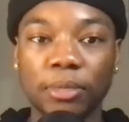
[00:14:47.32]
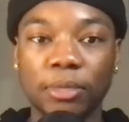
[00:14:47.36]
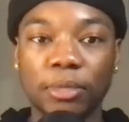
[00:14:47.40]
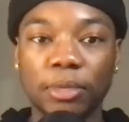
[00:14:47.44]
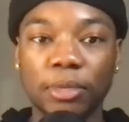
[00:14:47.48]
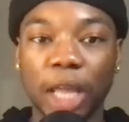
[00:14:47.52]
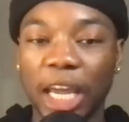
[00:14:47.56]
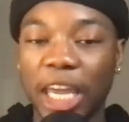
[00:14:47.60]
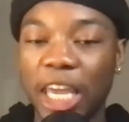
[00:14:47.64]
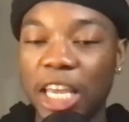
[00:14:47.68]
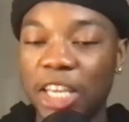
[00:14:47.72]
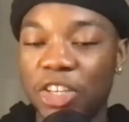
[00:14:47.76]

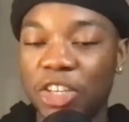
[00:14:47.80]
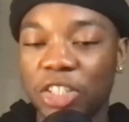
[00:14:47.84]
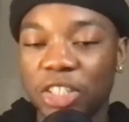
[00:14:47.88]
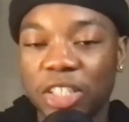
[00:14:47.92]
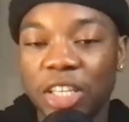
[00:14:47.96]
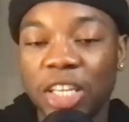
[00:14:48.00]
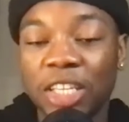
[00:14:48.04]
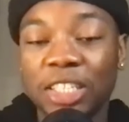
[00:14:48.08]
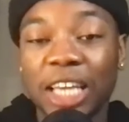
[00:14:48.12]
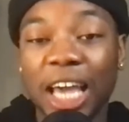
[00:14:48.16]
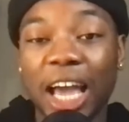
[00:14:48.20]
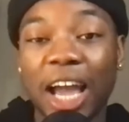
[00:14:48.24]

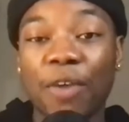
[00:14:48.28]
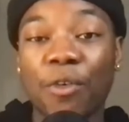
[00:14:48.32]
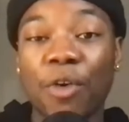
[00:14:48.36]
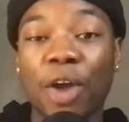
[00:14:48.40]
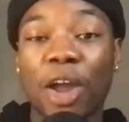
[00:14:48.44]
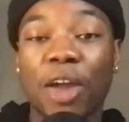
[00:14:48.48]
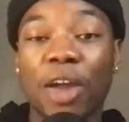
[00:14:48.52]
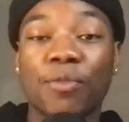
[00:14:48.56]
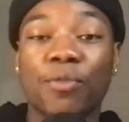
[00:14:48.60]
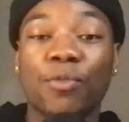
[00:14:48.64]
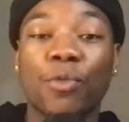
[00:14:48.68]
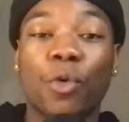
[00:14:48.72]
This guy
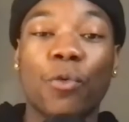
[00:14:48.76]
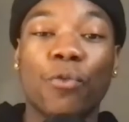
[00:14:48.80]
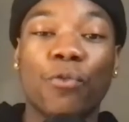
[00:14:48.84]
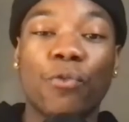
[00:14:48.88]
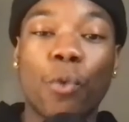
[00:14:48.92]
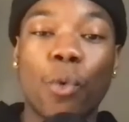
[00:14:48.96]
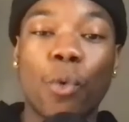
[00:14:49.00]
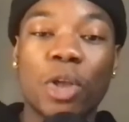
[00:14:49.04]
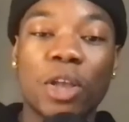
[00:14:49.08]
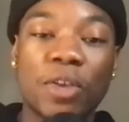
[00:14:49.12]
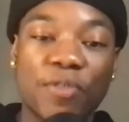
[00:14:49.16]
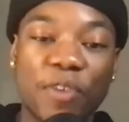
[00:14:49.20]
ran for
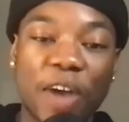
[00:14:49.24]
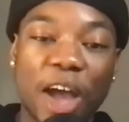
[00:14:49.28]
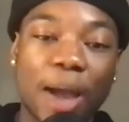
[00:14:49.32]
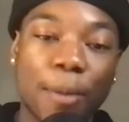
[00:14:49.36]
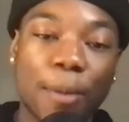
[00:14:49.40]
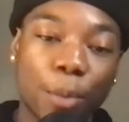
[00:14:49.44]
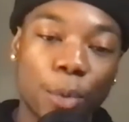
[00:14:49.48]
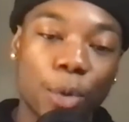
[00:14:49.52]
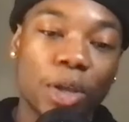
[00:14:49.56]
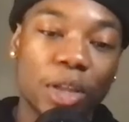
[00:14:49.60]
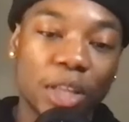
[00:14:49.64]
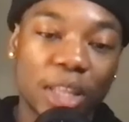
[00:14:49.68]

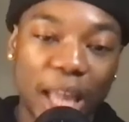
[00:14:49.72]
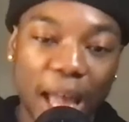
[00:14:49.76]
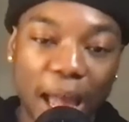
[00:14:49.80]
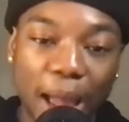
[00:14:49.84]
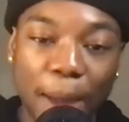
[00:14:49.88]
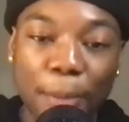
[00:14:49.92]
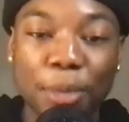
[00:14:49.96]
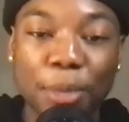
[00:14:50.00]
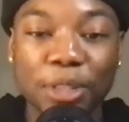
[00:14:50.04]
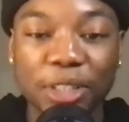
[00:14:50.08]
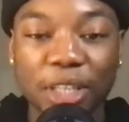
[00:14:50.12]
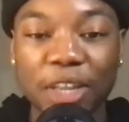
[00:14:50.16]

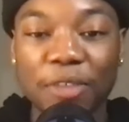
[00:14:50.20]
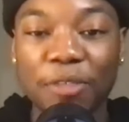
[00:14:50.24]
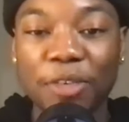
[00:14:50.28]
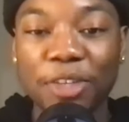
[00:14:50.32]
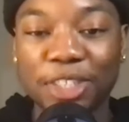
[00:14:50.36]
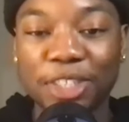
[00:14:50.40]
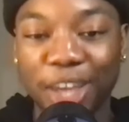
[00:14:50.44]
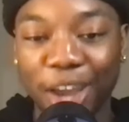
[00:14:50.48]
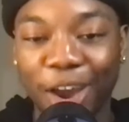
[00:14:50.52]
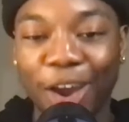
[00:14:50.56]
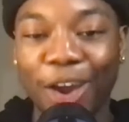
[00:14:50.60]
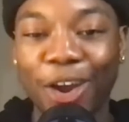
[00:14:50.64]
45.9% of
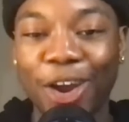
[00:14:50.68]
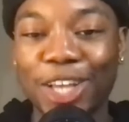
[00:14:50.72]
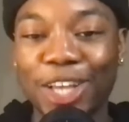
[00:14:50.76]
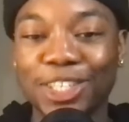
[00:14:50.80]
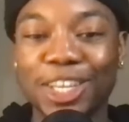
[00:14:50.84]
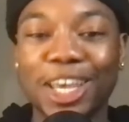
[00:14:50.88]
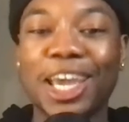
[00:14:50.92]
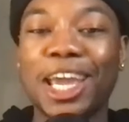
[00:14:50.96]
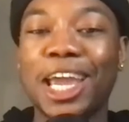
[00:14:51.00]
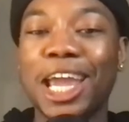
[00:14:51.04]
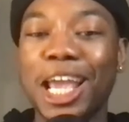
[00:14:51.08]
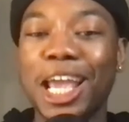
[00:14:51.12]
his carries,
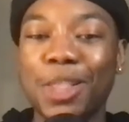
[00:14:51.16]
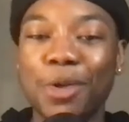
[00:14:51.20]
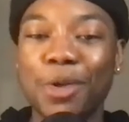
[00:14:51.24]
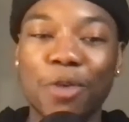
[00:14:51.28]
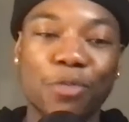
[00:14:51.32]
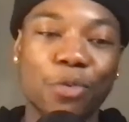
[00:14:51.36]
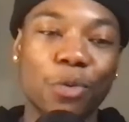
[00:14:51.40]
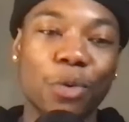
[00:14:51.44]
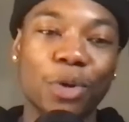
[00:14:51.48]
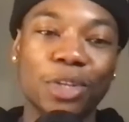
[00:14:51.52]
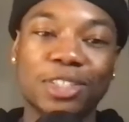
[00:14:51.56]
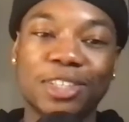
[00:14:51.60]
either
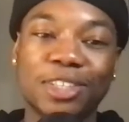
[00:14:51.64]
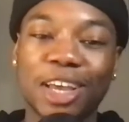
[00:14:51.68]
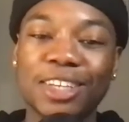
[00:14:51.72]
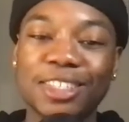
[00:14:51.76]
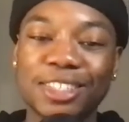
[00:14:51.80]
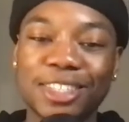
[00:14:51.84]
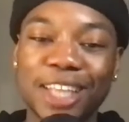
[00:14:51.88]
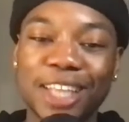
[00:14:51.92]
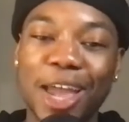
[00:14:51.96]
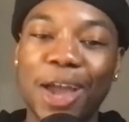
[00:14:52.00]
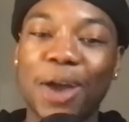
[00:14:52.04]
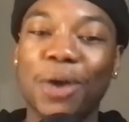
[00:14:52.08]
for a
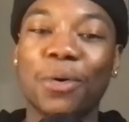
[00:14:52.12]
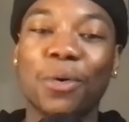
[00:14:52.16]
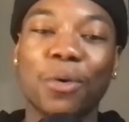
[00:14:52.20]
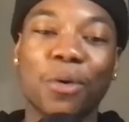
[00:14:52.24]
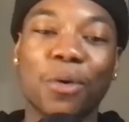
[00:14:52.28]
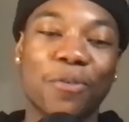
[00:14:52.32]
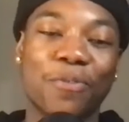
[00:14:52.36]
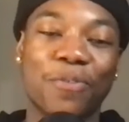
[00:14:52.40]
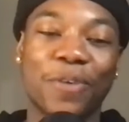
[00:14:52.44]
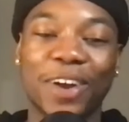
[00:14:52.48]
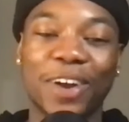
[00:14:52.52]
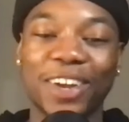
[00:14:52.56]
touchdown
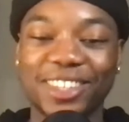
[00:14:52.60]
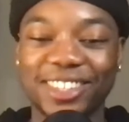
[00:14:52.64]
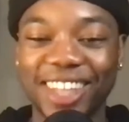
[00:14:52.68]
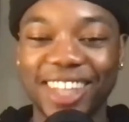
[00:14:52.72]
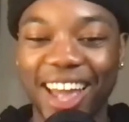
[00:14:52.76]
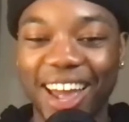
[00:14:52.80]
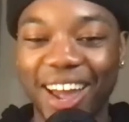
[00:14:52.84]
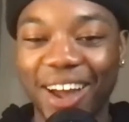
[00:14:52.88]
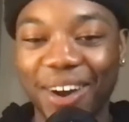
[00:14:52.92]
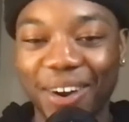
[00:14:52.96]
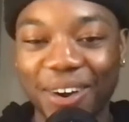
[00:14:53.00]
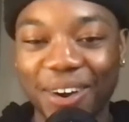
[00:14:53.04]
or a first
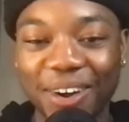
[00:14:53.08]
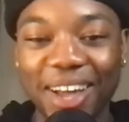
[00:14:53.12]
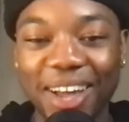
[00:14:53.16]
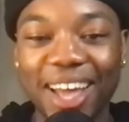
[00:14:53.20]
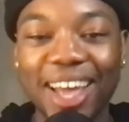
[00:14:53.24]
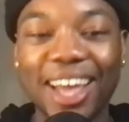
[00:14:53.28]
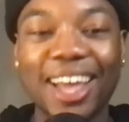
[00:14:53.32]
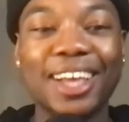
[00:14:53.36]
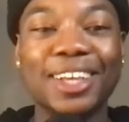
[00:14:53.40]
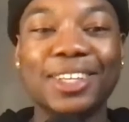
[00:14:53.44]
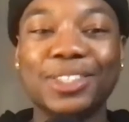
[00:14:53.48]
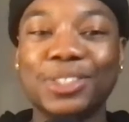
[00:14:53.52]
down.
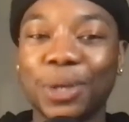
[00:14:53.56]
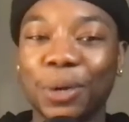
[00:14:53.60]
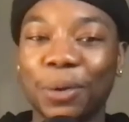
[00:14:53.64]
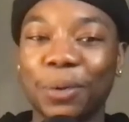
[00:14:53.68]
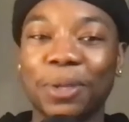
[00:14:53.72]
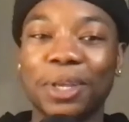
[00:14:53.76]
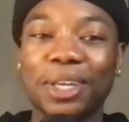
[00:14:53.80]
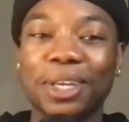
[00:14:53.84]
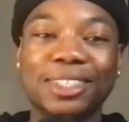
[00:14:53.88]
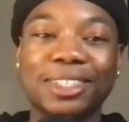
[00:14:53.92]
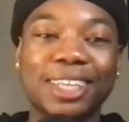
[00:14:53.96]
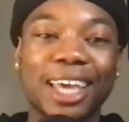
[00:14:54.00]
So
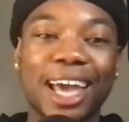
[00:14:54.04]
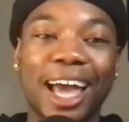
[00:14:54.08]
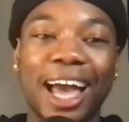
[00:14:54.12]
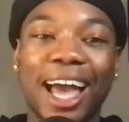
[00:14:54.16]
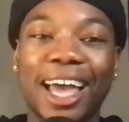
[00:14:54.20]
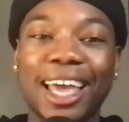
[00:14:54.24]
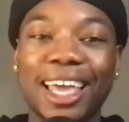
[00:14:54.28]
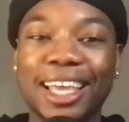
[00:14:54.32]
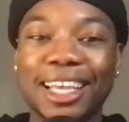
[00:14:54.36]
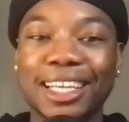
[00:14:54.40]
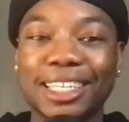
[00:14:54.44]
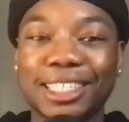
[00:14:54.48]
this
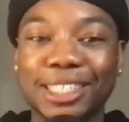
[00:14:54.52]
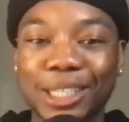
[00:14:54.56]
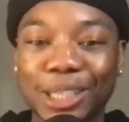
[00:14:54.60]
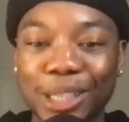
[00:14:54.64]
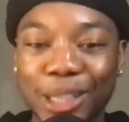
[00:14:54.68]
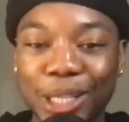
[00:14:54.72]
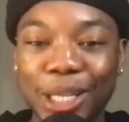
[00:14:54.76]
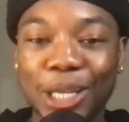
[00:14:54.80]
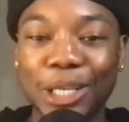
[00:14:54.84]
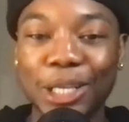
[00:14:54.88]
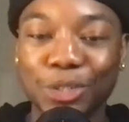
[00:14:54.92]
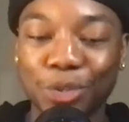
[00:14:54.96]
guy is
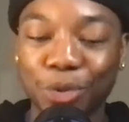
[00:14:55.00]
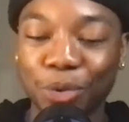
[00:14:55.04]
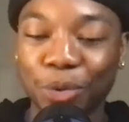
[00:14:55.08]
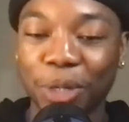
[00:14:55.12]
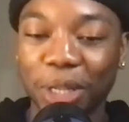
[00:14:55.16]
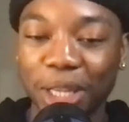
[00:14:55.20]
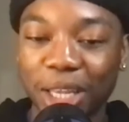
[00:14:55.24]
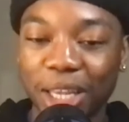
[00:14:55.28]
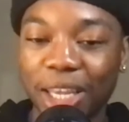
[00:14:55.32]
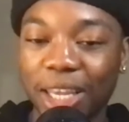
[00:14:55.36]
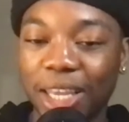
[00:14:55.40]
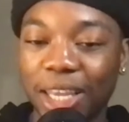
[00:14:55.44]

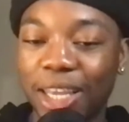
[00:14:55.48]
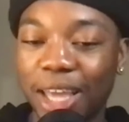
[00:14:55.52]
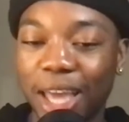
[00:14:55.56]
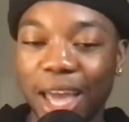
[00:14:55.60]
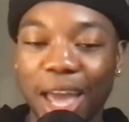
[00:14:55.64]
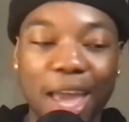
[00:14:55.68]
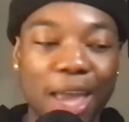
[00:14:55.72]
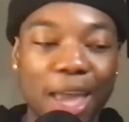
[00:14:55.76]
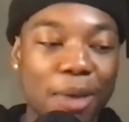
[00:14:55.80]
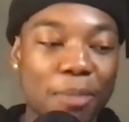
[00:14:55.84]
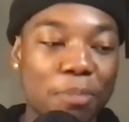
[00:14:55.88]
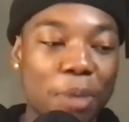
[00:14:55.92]
literally
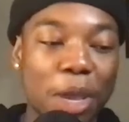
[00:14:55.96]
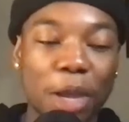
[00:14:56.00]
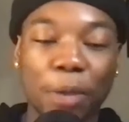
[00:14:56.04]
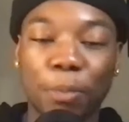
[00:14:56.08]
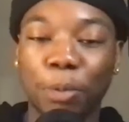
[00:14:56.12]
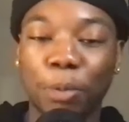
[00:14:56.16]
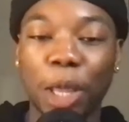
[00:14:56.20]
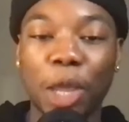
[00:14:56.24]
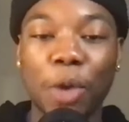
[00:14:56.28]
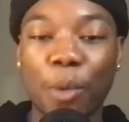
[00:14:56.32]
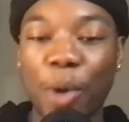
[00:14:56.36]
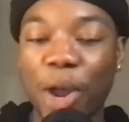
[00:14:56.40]
a big
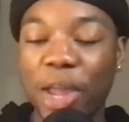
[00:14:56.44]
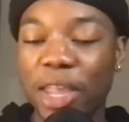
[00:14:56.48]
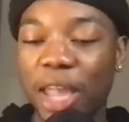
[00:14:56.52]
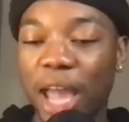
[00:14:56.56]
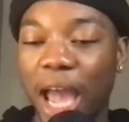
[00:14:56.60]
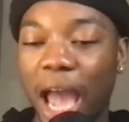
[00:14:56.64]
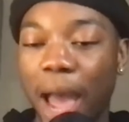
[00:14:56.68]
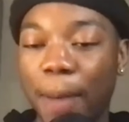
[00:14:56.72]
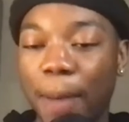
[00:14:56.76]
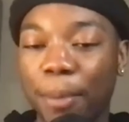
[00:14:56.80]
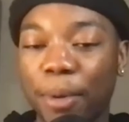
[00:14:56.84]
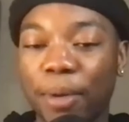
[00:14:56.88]
play waiting
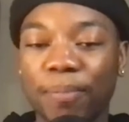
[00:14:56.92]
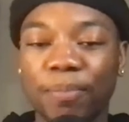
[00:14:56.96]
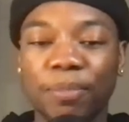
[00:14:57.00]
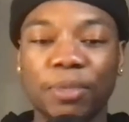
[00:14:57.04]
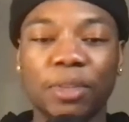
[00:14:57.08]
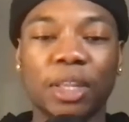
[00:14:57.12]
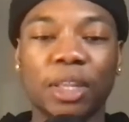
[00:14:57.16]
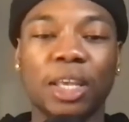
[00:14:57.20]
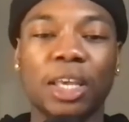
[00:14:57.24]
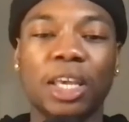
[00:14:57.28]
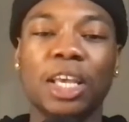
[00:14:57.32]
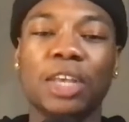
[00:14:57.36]
to happen.
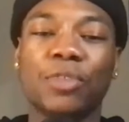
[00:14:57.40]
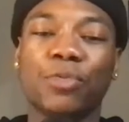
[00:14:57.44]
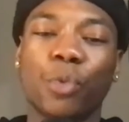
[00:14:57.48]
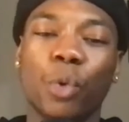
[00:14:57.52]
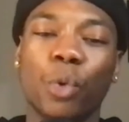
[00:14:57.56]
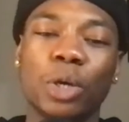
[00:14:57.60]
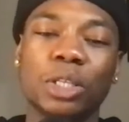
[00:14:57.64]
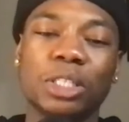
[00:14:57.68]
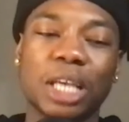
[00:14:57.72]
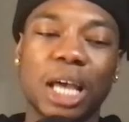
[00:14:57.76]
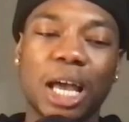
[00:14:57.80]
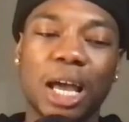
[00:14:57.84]
His
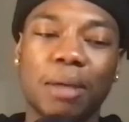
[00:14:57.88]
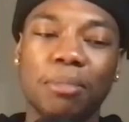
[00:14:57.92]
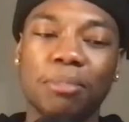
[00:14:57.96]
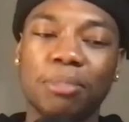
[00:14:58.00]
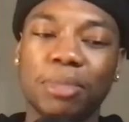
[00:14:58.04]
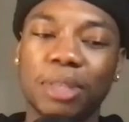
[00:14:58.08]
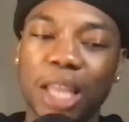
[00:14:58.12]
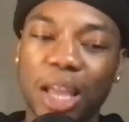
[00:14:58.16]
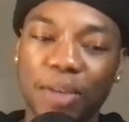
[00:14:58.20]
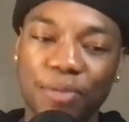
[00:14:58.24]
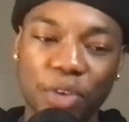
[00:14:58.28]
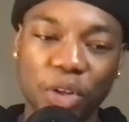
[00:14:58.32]
40 time
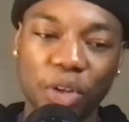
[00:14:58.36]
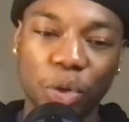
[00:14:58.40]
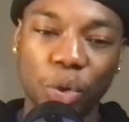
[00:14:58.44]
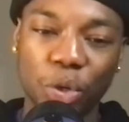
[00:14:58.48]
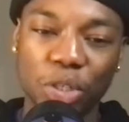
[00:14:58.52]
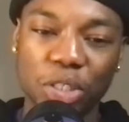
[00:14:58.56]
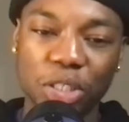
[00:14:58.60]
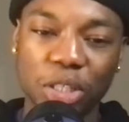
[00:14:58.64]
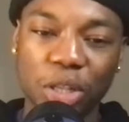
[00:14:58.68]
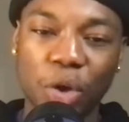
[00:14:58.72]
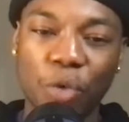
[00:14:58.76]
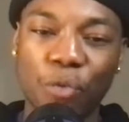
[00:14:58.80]
definitely a
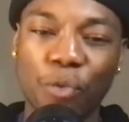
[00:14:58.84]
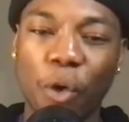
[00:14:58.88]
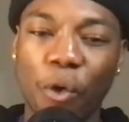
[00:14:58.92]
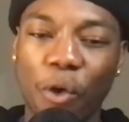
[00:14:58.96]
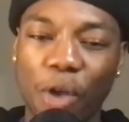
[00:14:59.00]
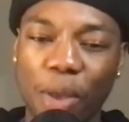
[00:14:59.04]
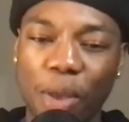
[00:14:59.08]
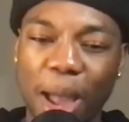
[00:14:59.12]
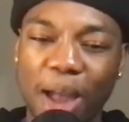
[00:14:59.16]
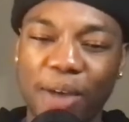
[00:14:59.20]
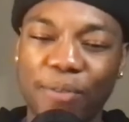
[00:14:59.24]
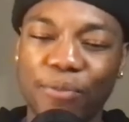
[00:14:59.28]
little slow for
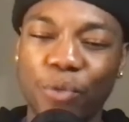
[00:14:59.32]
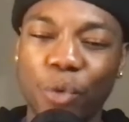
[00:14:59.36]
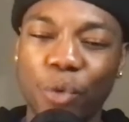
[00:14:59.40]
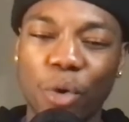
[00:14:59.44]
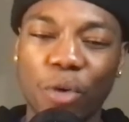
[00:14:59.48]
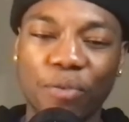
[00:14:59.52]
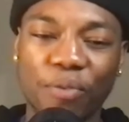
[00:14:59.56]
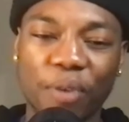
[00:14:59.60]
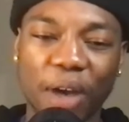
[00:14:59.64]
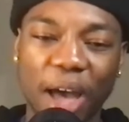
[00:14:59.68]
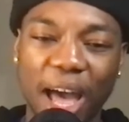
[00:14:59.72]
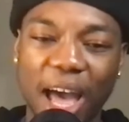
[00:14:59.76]
running back.
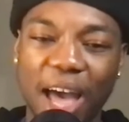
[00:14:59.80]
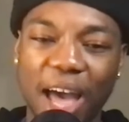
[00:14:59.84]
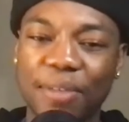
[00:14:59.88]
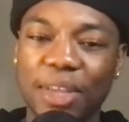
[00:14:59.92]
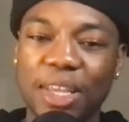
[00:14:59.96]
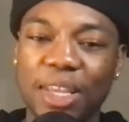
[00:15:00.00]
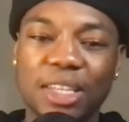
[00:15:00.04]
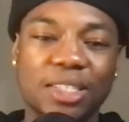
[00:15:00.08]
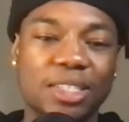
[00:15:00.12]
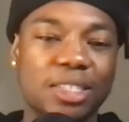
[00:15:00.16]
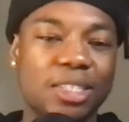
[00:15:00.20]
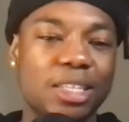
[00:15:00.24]
4.5
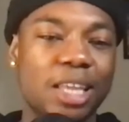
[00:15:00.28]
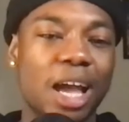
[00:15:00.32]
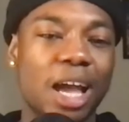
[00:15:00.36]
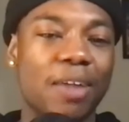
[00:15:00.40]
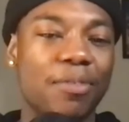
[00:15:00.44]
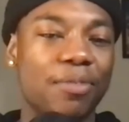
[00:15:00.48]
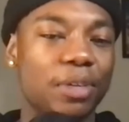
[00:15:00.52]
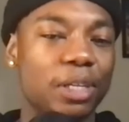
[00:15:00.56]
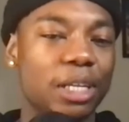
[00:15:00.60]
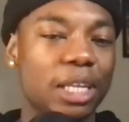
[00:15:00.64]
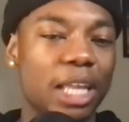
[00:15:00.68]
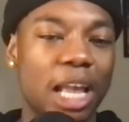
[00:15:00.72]
is
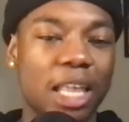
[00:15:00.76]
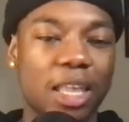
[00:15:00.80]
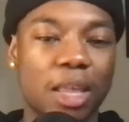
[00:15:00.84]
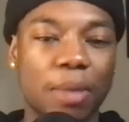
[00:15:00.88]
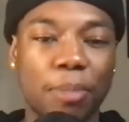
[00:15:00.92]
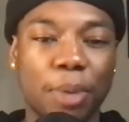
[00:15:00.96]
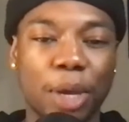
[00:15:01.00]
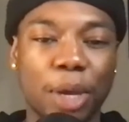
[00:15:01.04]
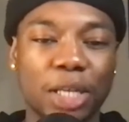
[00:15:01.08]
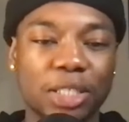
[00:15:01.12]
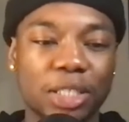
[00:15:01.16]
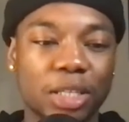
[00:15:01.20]
definitely not the
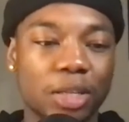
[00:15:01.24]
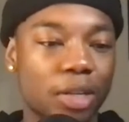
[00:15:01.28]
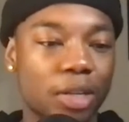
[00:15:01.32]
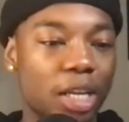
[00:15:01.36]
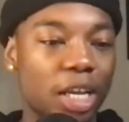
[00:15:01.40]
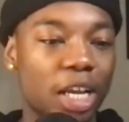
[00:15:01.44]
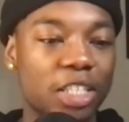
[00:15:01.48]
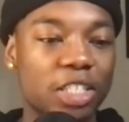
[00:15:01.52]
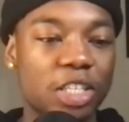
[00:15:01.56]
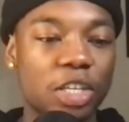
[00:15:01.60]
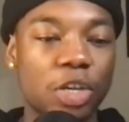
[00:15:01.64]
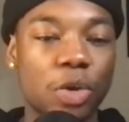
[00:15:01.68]
best.
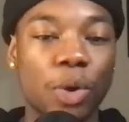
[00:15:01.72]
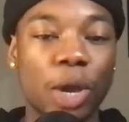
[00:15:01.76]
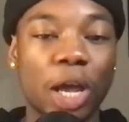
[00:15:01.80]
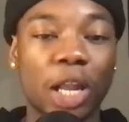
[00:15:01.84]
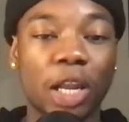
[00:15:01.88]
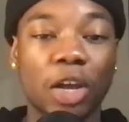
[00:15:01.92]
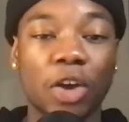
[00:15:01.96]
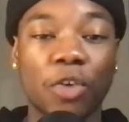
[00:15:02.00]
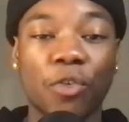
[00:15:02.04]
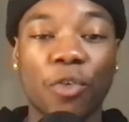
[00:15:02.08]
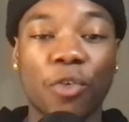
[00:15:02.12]
Ezekiel Elliott